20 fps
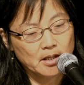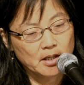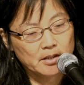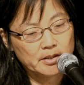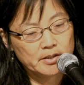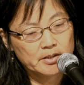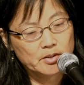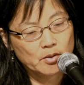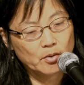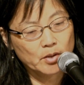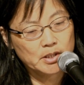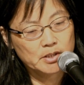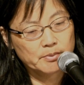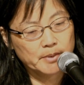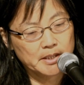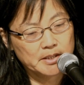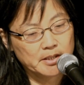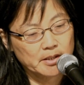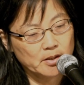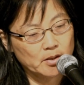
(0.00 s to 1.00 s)
On his horse
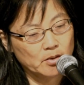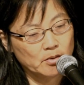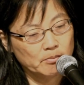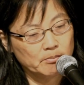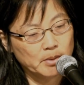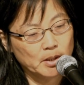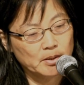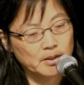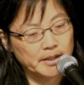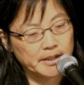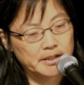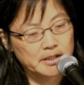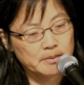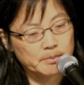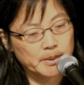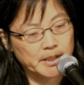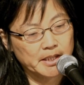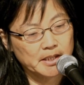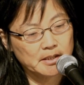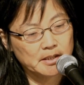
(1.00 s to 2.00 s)
racing home, Bola
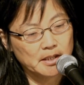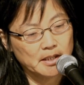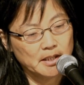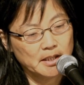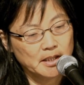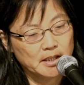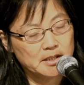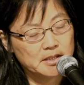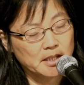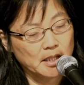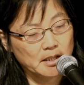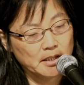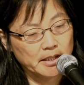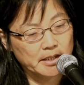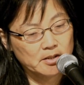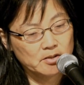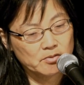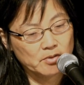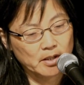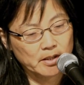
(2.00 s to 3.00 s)
explained, it
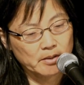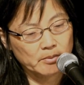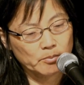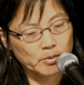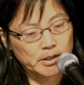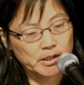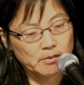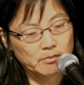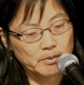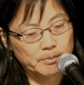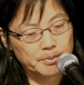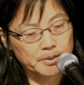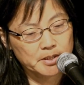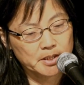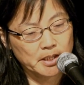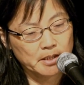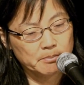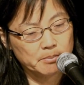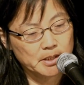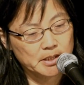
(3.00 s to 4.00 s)
suddenly struck him what the
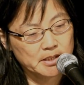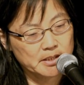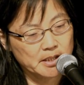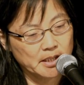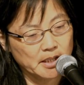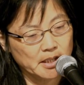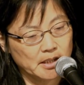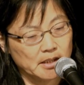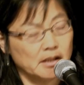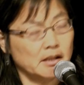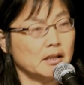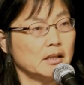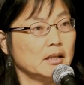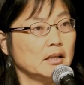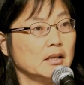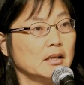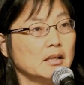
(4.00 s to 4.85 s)
Rinpoche had been saying.